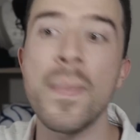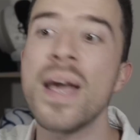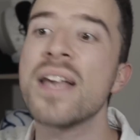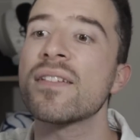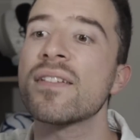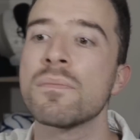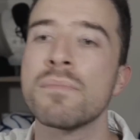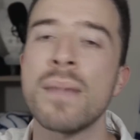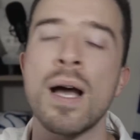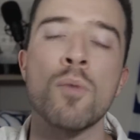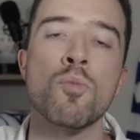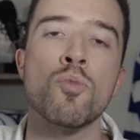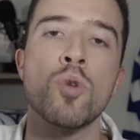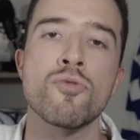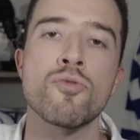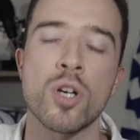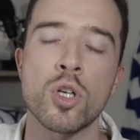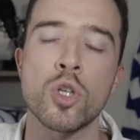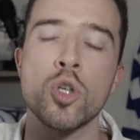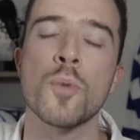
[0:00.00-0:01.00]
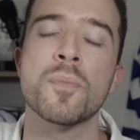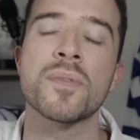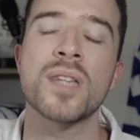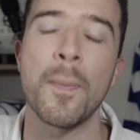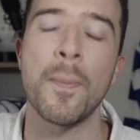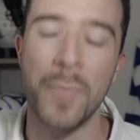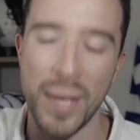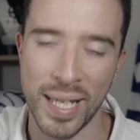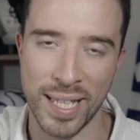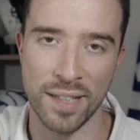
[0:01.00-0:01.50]
Mason Mount will recoup
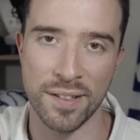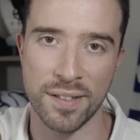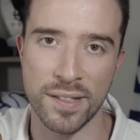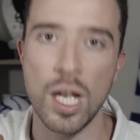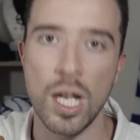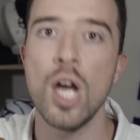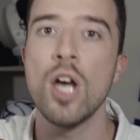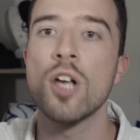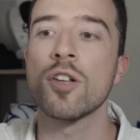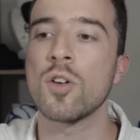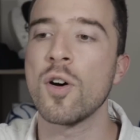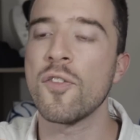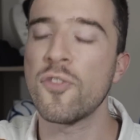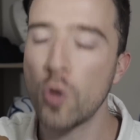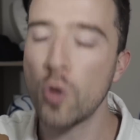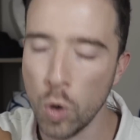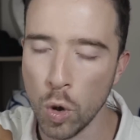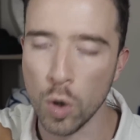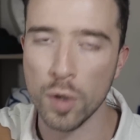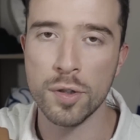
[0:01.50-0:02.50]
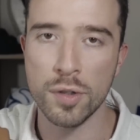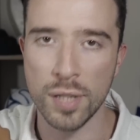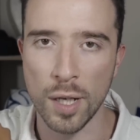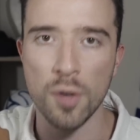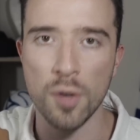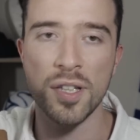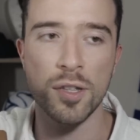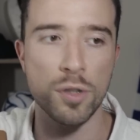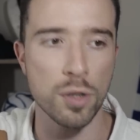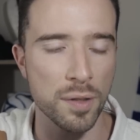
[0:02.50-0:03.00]
the biggest. So of course,
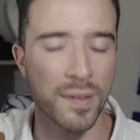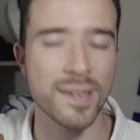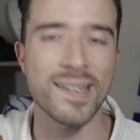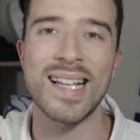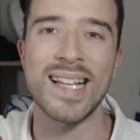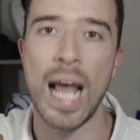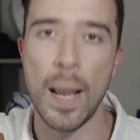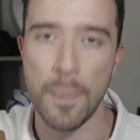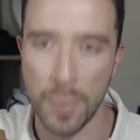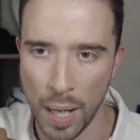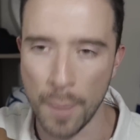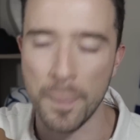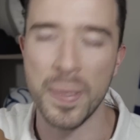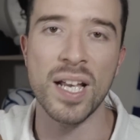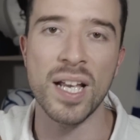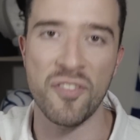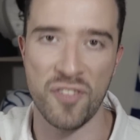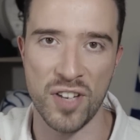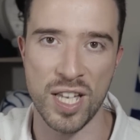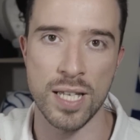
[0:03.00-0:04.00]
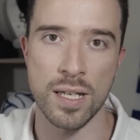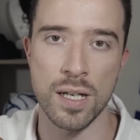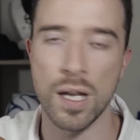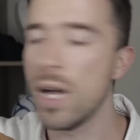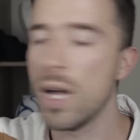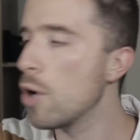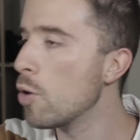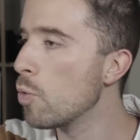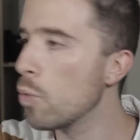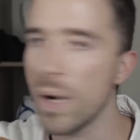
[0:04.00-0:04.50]
Chelsea should slap a big fee.
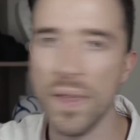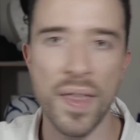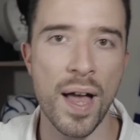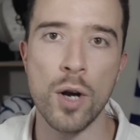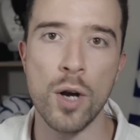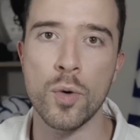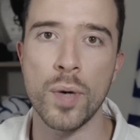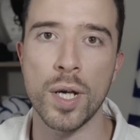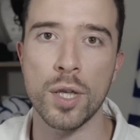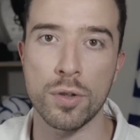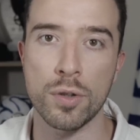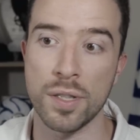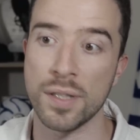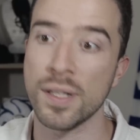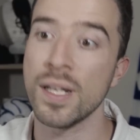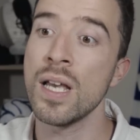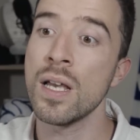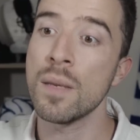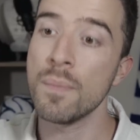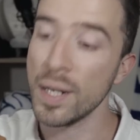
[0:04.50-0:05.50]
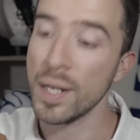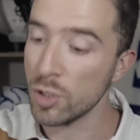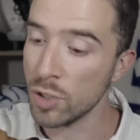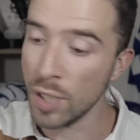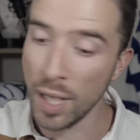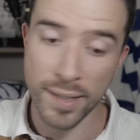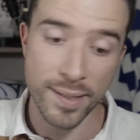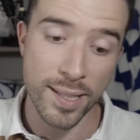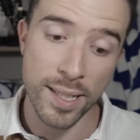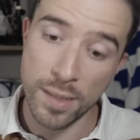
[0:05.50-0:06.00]
Without question. Man
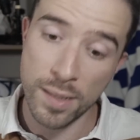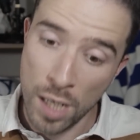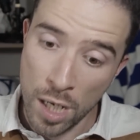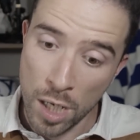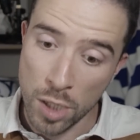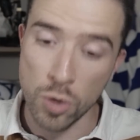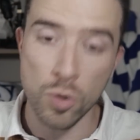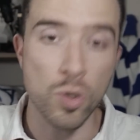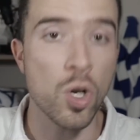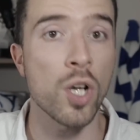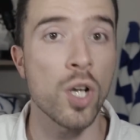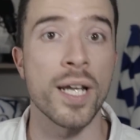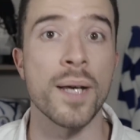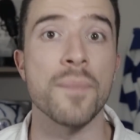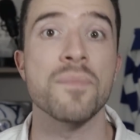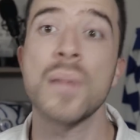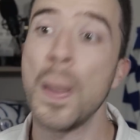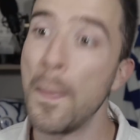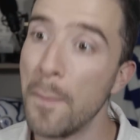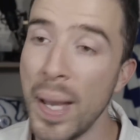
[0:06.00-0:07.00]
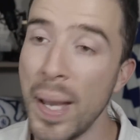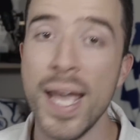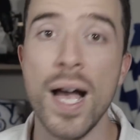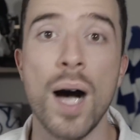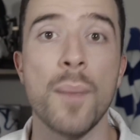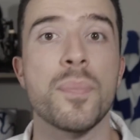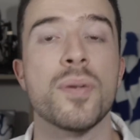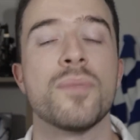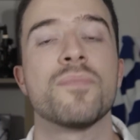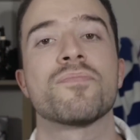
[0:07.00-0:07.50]
United, you got it. Pay
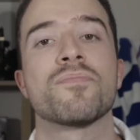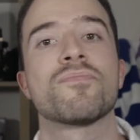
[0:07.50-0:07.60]
up.